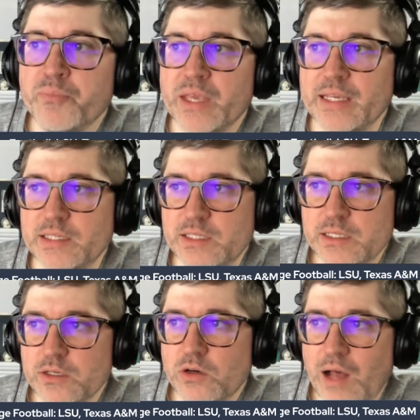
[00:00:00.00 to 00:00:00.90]
He
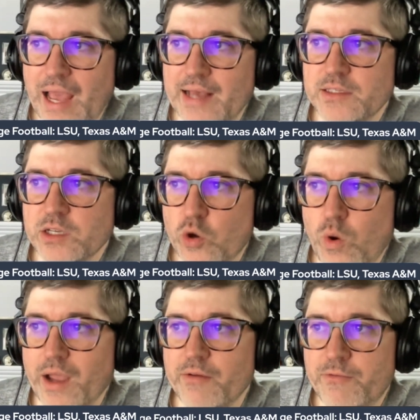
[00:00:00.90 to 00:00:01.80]
still hasn't
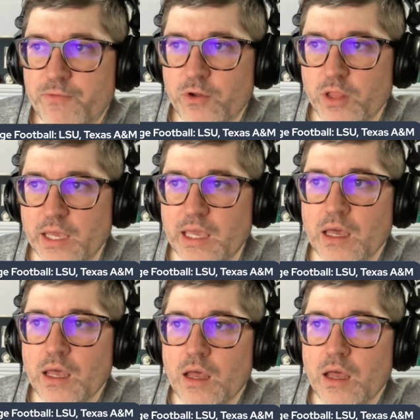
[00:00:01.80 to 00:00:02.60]
quite fully